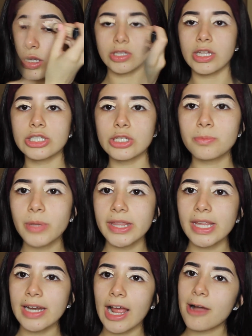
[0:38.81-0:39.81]
So then to blend
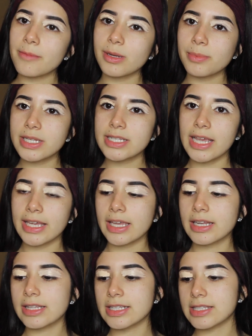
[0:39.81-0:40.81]
that out, I'm going to be
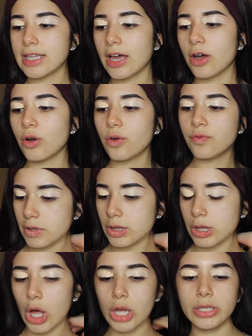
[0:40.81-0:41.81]
taking this e.l.f.
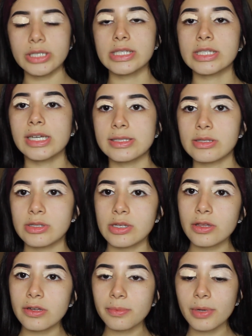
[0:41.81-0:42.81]
Flawless
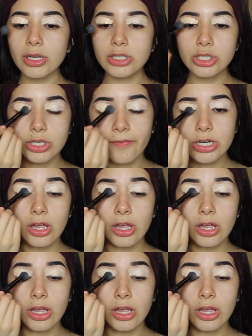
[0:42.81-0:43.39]
Concealer Brush.